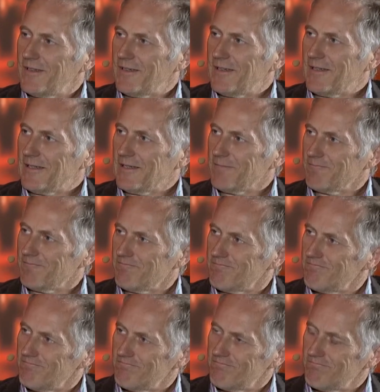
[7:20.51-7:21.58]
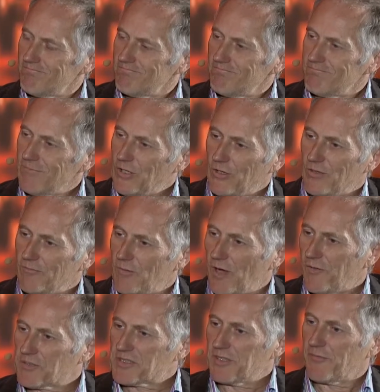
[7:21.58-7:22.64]
Um, you know,
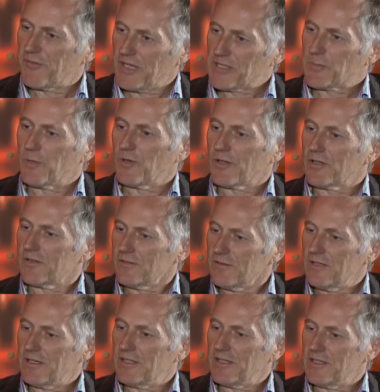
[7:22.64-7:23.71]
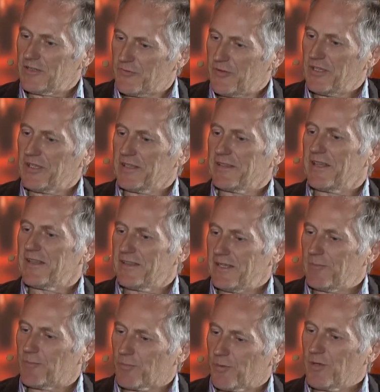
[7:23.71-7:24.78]
obviously Facebook uh, is feeling that
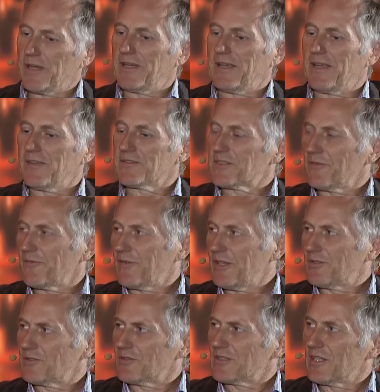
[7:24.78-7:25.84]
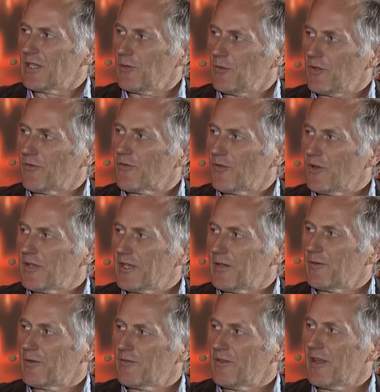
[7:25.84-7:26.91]
they pre-announced some features that you would have thought
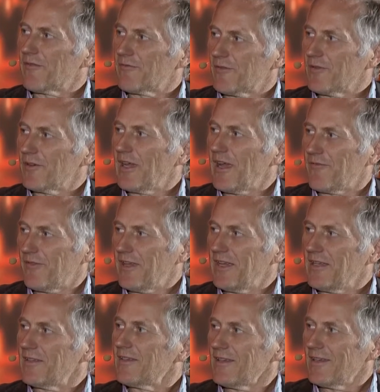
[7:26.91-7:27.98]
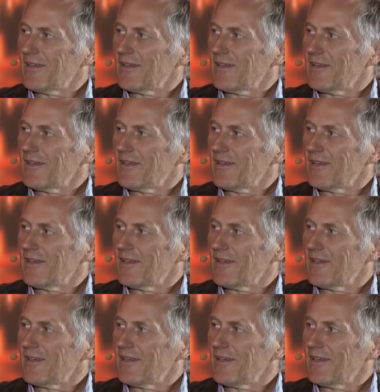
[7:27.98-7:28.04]
they would have left for F8